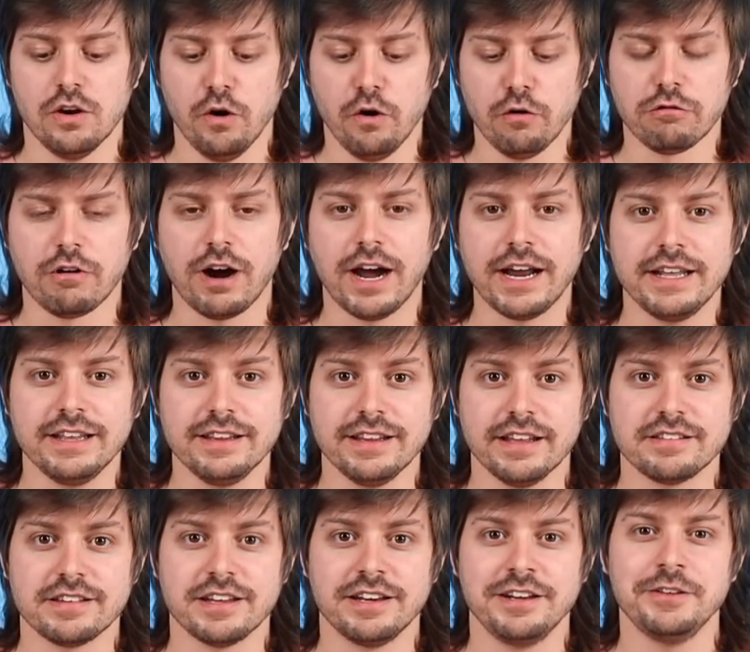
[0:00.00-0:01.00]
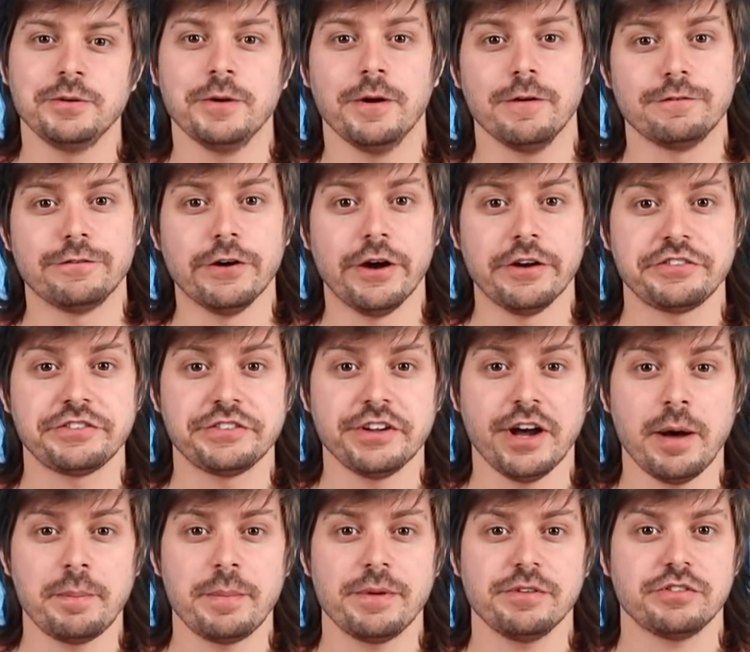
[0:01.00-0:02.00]
Alrighty, let's get into it. First
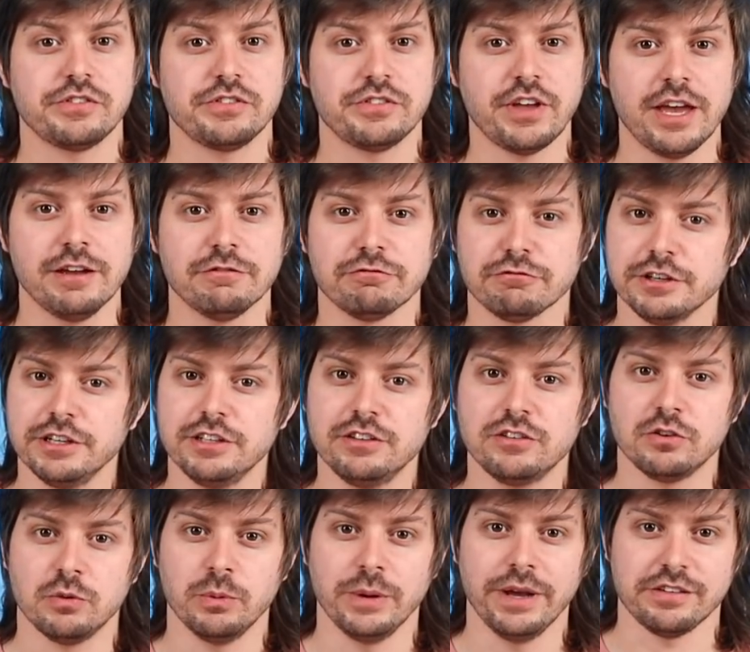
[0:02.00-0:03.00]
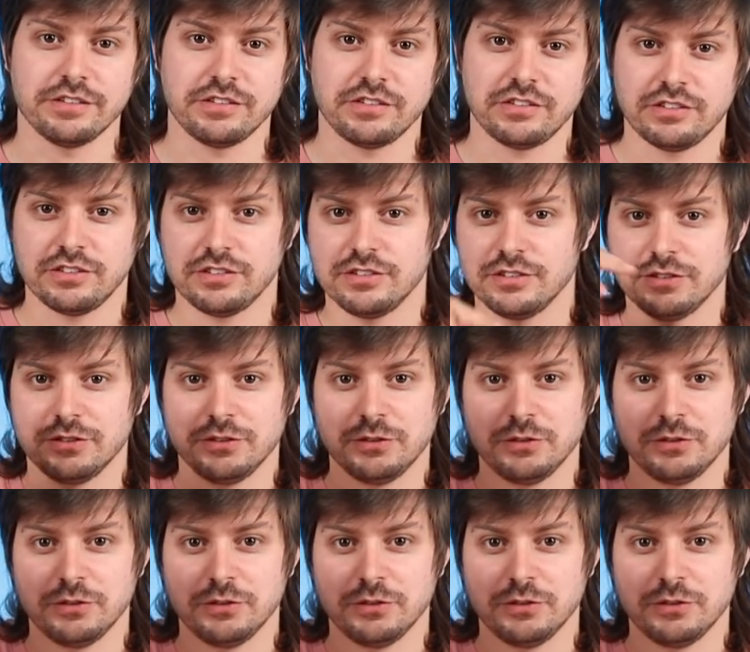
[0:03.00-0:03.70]
up, savory twists.